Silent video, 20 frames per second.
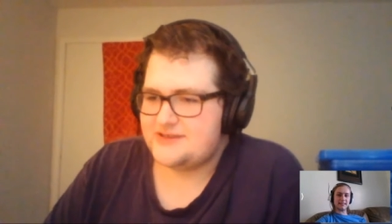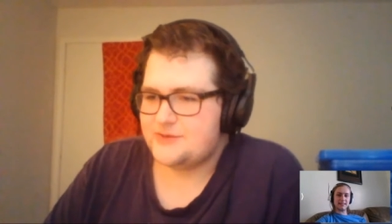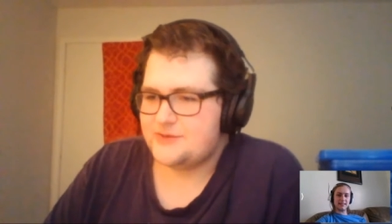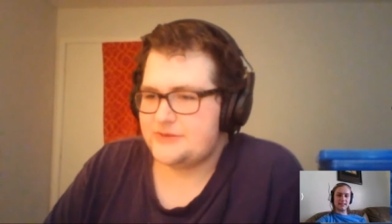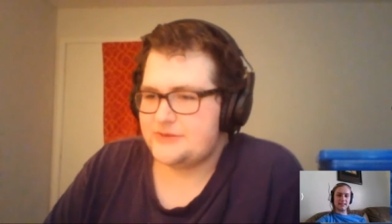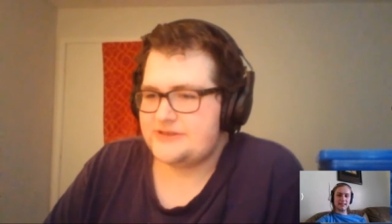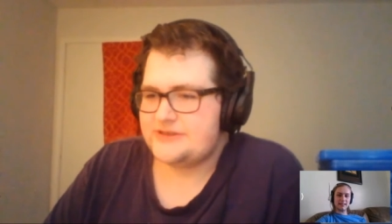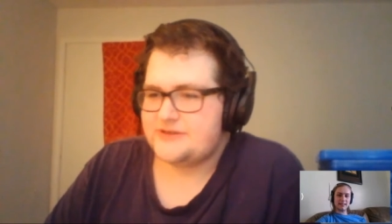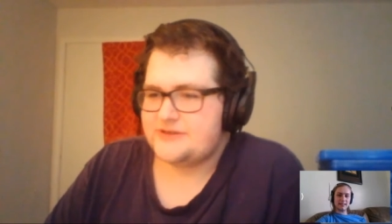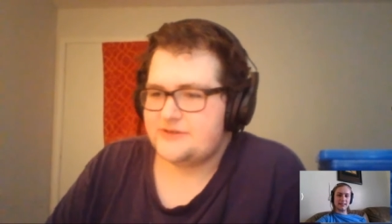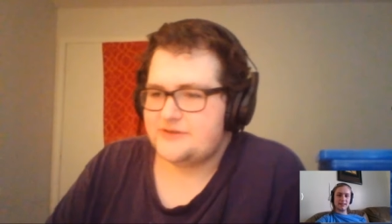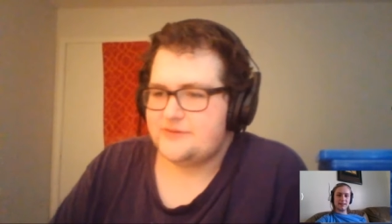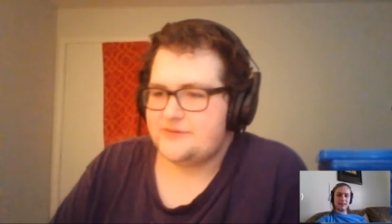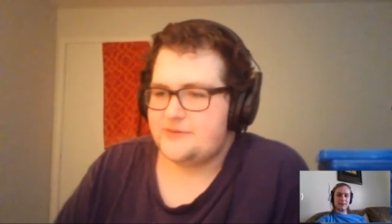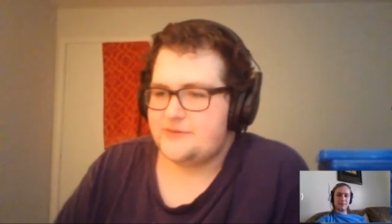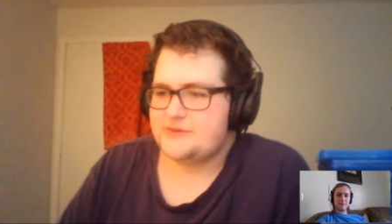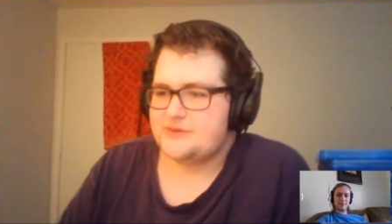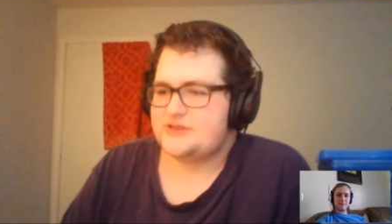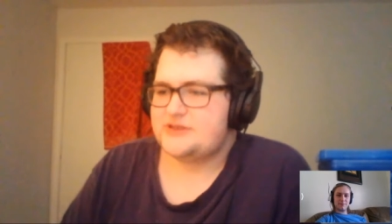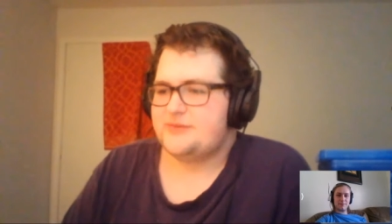ones that are the
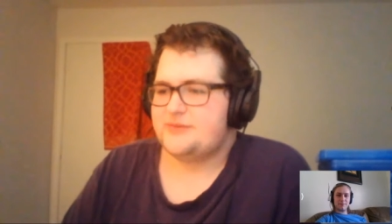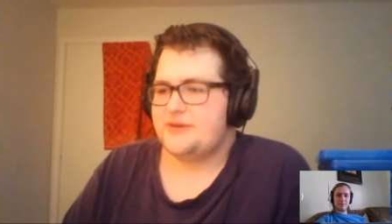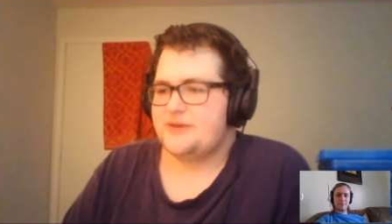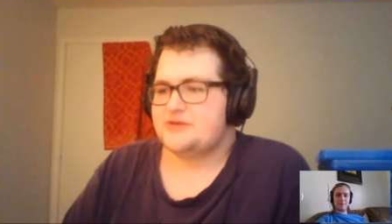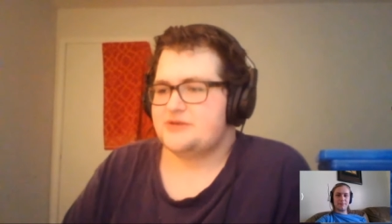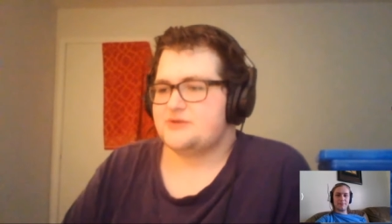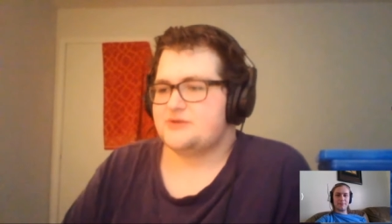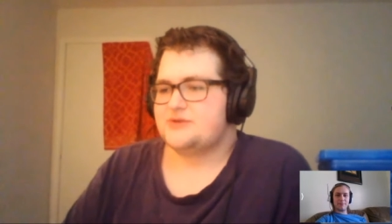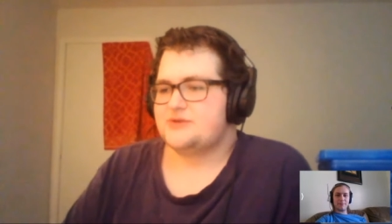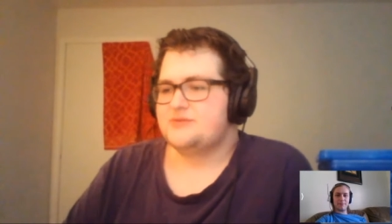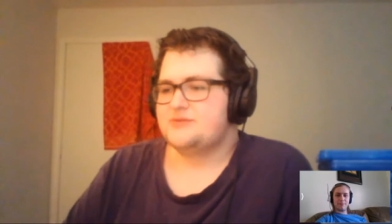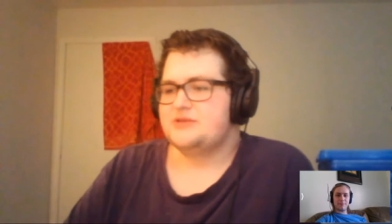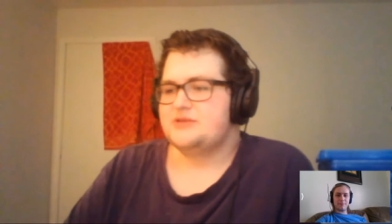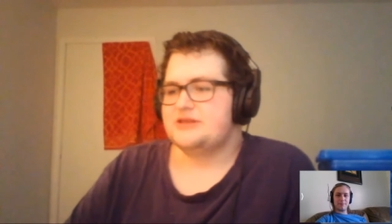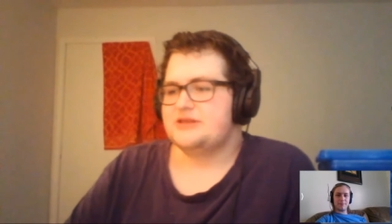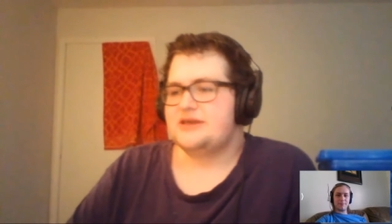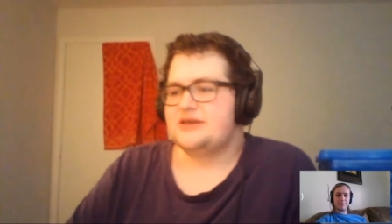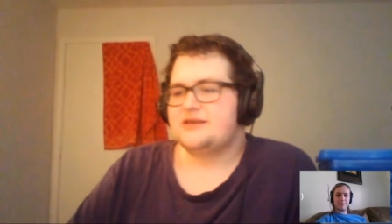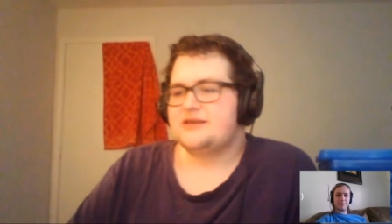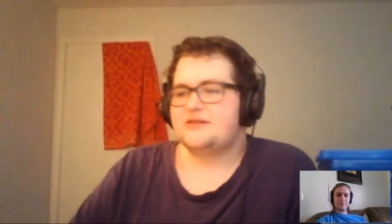most special to me.
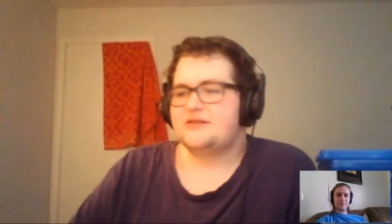Like,